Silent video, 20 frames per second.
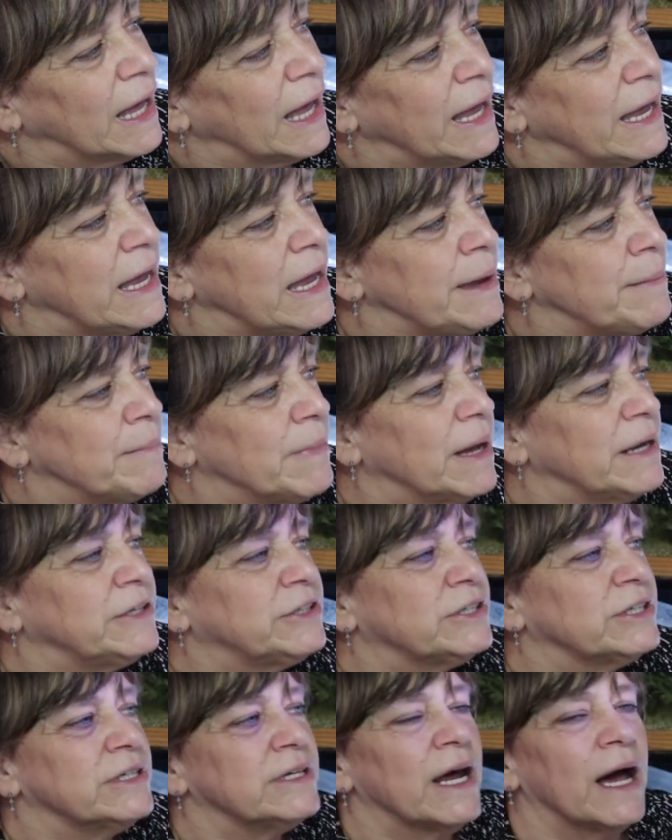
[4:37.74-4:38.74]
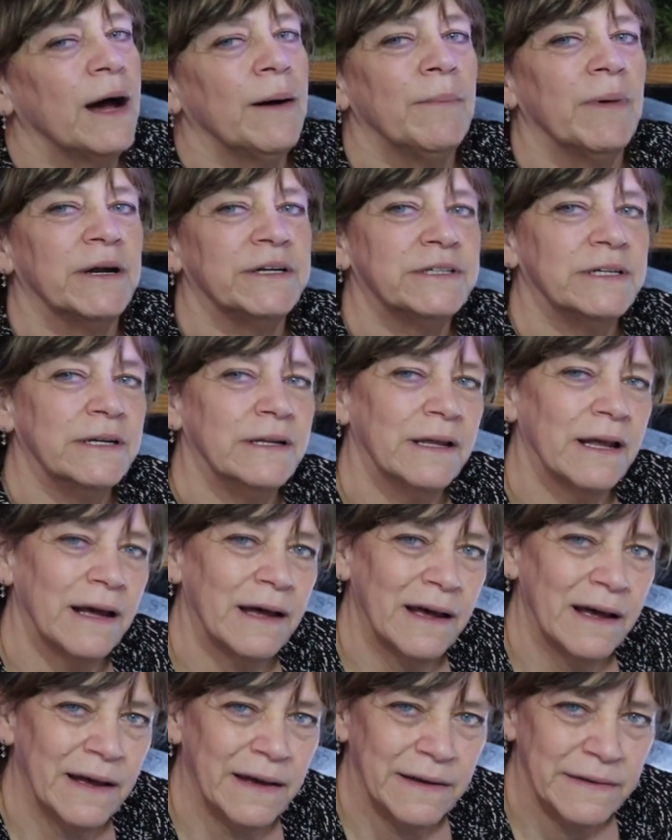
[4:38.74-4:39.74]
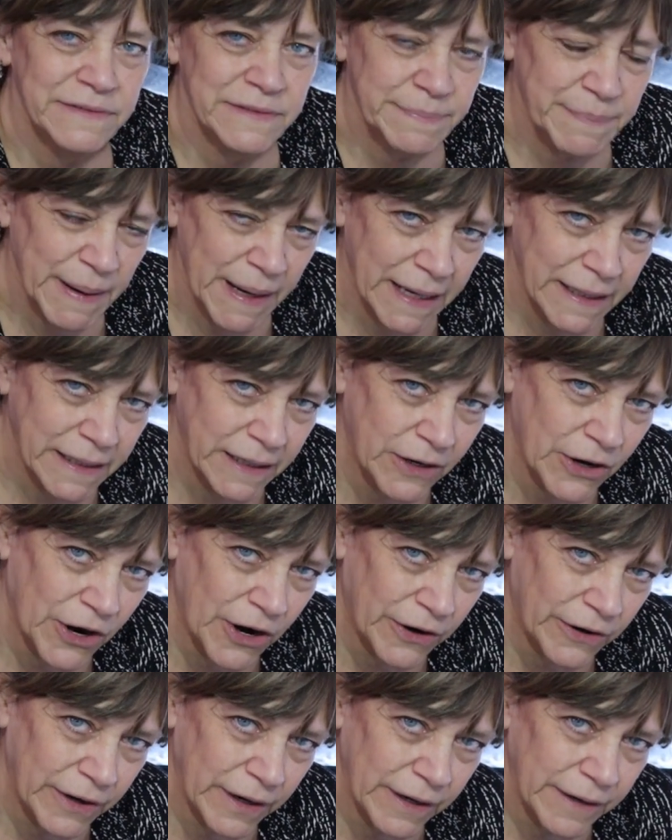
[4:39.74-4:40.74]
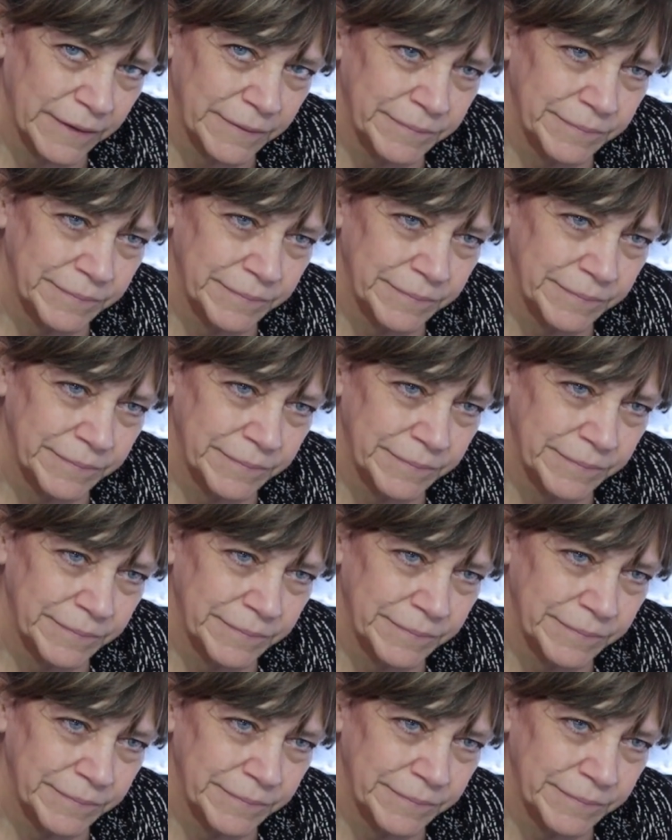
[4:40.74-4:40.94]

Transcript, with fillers: he mentioned how much he loves panda garra.